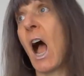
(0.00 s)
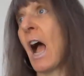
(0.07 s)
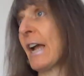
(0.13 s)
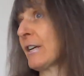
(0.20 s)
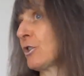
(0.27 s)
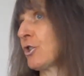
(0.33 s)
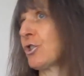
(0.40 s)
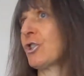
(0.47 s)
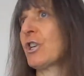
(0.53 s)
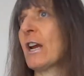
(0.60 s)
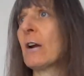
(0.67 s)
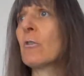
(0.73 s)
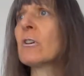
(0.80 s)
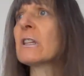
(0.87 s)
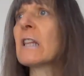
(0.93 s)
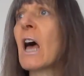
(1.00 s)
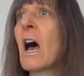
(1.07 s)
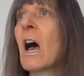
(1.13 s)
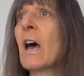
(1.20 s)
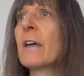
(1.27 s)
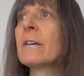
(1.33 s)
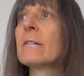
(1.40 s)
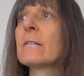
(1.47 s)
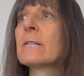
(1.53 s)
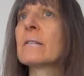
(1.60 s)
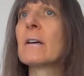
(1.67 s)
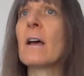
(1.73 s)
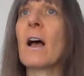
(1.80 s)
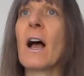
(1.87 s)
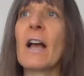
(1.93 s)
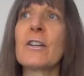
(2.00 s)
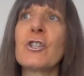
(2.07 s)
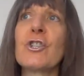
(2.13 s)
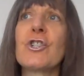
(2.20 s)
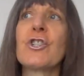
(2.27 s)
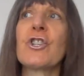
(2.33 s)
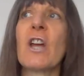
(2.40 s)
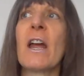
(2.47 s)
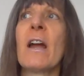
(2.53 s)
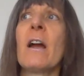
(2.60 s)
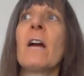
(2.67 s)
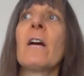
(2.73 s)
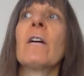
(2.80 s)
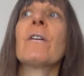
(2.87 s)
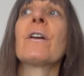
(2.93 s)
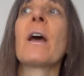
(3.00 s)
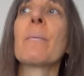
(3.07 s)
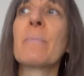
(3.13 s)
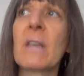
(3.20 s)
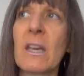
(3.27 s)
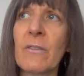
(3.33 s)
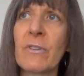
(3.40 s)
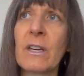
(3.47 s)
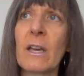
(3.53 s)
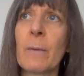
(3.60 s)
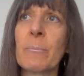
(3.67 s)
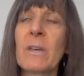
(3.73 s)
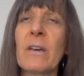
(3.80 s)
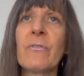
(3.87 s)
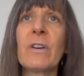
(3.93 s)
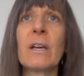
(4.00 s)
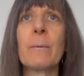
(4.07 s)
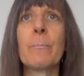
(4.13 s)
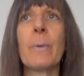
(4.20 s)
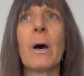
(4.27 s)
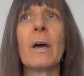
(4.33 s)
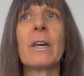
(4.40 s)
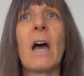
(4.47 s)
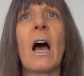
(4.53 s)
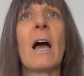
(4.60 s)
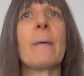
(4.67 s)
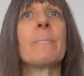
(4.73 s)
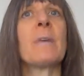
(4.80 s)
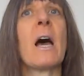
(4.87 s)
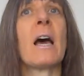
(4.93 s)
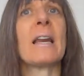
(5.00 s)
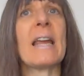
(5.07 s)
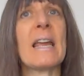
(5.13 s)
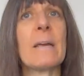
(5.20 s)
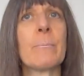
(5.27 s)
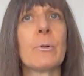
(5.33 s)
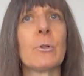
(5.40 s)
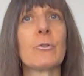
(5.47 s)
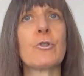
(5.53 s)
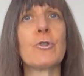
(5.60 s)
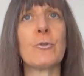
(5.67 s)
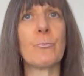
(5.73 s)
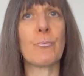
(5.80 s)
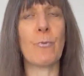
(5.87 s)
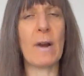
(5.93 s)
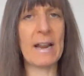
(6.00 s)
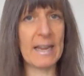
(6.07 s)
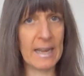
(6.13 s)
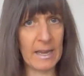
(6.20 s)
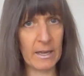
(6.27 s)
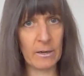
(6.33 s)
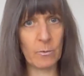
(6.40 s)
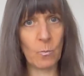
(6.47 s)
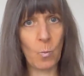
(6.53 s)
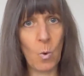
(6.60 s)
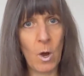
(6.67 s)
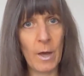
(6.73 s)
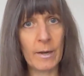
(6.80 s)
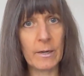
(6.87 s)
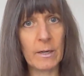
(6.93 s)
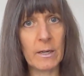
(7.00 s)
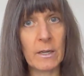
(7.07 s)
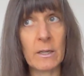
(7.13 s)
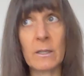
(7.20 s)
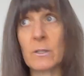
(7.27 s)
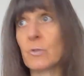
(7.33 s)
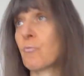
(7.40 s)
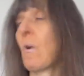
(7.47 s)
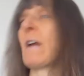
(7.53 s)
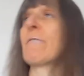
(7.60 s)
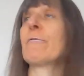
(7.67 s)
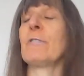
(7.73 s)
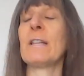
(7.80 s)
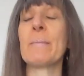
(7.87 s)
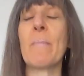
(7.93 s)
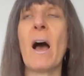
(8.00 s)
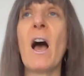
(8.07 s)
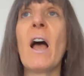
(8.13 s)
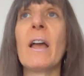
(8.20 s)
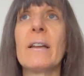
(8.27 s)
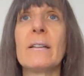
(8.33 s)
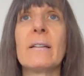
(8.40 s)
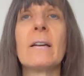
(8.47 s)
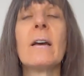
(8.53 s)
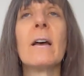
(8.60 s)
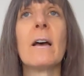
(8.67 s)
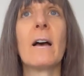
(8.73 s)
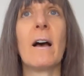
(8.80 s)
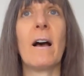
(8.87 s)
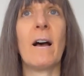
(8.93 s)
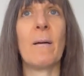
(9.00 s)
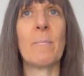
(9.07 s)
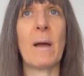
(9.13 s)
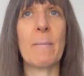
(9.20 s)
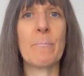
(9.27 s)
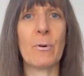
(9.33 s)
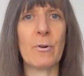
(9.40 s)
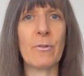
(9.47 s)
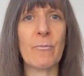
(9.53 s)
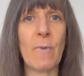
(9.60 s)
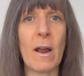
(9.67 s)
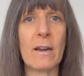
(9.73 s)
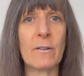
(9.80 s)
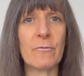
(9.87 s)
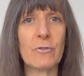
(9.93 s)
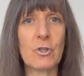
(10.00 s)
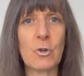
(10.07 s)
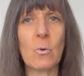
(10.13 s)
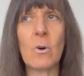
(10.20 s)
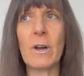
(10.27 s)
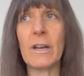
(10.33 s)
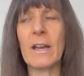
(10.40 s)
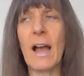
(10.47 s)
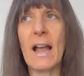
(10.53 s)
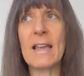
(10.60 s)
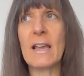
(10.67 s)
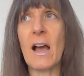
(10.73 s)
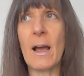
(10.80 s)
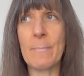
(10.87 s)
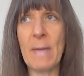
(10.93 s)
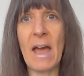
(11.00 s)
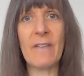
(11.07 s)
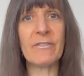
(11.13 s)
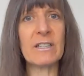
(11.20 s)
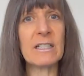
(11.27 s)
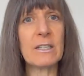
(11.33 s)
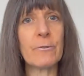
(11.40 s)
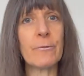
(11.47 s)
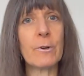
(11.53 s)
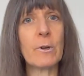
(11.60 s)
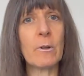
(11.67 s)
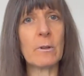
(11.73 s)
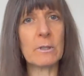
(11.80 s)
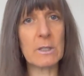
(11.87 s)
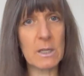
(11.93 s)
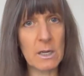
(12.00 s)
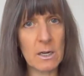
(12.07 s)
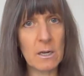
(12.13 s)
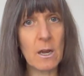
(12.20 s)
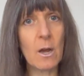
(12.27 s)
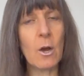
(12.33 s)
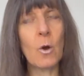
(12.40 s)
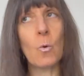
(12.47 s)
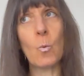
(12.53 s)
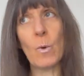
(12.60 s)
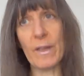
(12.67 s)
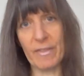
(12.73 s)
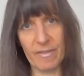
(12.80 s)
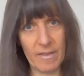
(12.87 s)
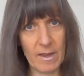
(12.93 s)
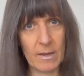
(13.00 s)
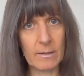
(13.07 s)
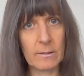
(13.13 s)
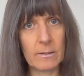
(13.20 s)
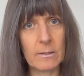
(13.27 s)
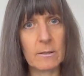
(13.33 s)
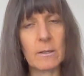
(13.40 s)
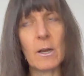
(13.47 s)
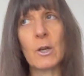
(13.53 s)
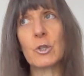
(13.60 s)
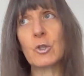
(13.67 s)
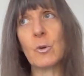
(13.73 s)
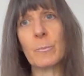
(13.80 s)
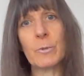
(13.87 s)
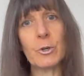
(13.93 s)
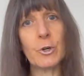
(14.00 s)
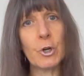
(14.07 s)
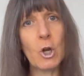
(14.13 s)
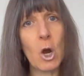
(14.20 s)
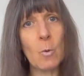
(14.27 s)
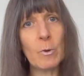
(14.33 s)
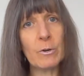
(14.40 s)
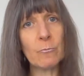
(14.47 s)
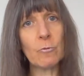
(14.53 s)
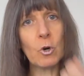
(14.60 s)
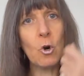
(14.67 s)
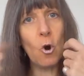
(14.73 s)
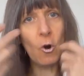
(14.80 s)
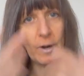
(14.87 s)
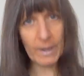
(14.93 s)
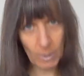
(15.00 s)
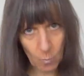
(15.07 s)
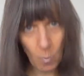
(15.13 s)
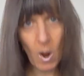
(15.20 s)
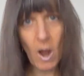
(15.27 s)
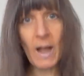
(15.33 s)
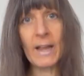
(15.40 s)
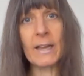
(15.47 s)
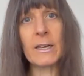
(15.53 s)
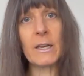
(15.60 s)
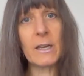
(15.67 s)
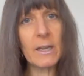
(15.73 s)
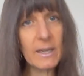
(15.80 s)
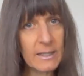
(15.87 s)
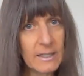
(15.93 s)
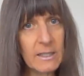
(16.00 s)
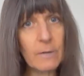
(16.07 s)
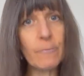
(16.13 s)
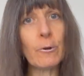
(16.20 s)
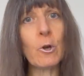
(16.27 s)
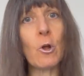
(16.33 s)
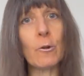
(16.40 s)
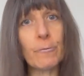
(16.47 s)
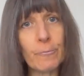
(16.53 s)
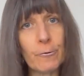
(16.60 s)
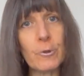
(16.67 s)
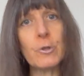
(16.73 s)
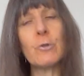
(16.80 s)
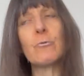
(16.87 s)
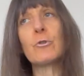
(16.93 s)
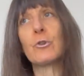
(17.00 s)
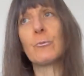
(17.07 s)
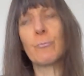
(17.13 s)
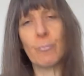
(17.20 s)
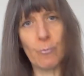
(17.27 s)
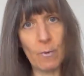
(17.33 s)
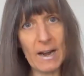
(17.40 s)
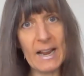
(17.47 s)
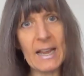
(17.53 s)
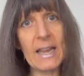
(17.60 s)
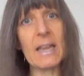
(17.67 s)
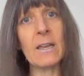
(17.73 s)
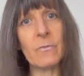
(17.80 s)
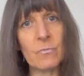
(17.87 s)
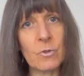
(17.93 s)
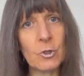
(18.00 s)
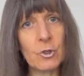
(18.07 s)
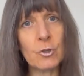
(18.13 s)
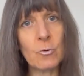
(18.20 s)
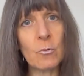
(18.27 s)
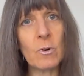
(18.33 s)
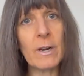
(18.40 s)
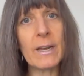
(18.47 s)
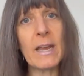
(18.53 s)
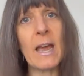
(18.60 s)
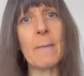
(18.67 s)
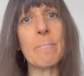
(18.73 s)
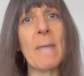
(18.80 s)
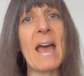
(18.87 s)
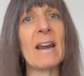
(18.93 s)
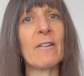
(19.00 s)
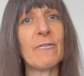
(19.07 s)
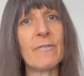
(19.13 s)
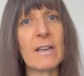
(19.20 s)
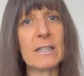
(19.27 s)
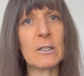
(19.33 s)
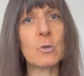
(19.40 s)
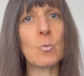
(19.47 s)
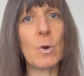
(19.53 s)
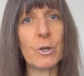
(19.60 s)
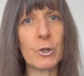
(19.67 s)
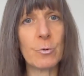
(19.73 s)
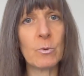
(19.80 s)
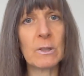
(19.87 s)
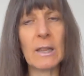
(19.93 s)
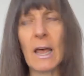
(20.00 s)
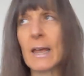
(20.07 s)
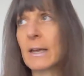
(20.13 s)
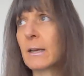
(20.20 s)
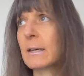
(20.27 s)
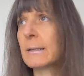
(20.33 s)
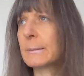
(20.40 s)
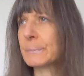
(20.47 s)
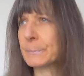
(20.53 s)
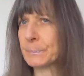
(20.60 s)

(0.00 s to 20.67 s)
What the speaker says: I share a lot. I share and I'm giving, but I'm not able to bring in what is rightfully mine. My birthright of joy. I'm having difficulty with this. So I'm going to go in regarding why it's difficult for you to bring in the joy and manifest what you would like.